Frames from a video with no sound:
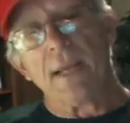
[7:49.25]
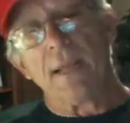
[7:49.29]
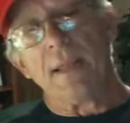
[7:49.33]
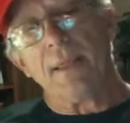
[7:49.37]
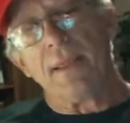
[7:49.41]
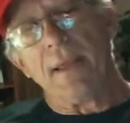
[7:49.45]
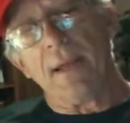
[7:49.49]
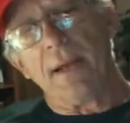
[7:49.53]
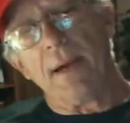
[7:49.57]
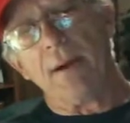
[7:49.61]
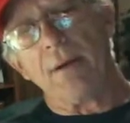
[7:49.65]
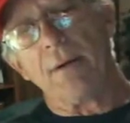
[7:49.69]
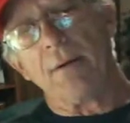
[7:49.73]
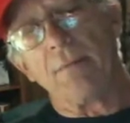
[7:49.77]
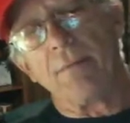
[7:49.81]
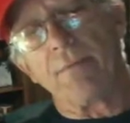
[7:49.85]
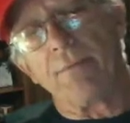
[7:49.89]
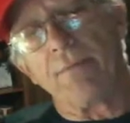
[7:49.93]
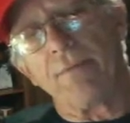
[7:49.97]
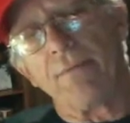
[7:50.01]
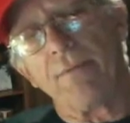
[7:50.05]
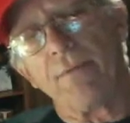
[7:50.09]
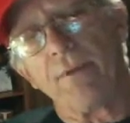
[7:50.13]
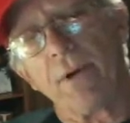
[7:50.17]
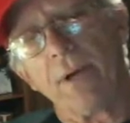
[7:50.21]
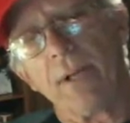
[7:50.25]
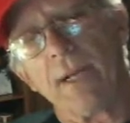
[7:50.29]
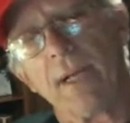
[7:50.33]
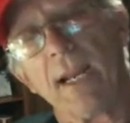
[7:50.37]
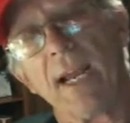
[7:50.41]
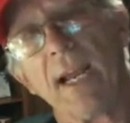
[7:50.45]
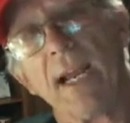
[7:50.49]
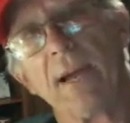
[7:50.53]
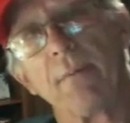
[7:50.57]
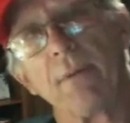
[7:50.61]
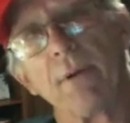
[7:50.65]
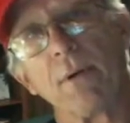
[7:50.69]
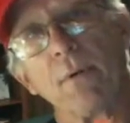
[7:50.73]
They're fully
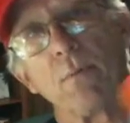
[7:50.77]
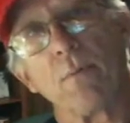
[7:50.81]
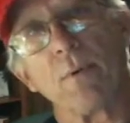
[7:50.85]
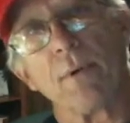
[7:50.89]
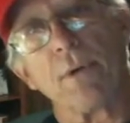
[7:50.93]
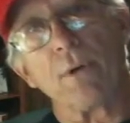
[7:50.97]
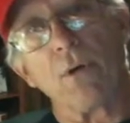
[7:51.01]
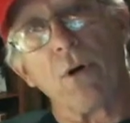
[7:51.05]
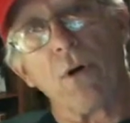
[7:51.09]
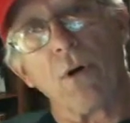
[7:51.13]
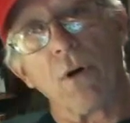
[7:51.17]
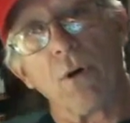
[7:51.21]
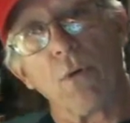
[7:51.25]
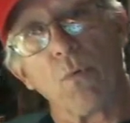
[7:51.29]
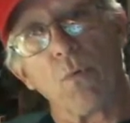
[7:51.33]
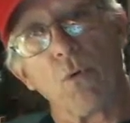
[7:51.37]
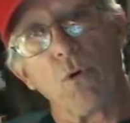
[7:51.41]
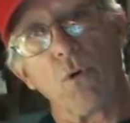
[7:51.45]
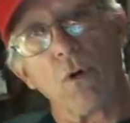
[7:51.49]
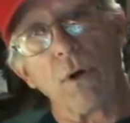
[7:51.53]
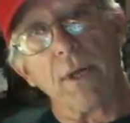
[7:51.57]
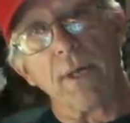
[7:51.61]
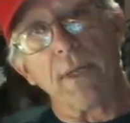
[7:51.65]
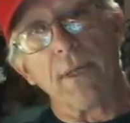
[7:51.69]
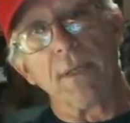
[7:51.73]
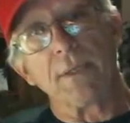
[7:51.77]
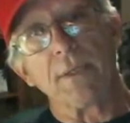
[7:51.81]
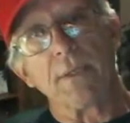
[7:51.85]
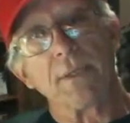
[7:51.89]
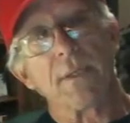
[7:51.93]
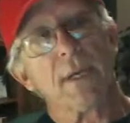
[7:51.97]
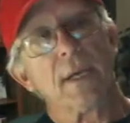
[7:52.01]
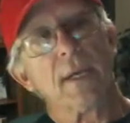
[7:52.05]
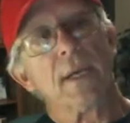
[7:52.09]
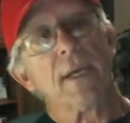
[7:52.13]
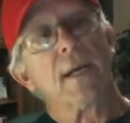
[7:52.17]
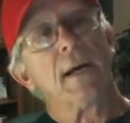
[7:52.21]
labeled with all the warnings